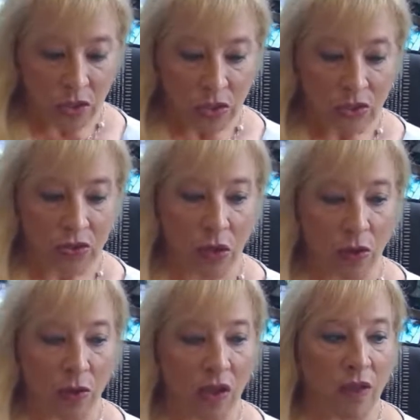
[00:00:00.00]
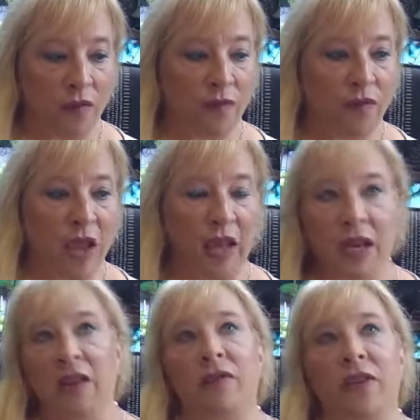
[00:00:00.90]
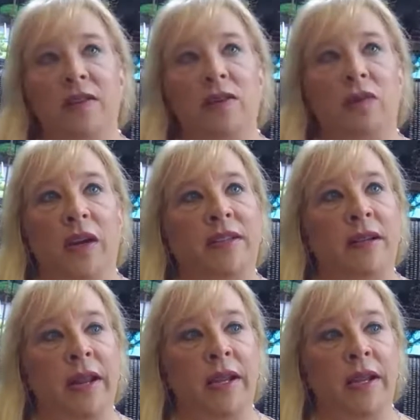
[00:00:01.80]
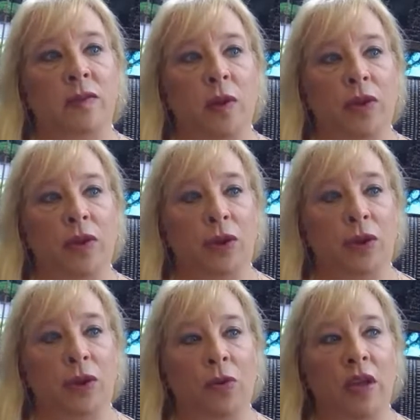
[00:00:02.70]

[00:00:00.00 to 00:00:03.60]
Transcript: So if any of this resonates with you,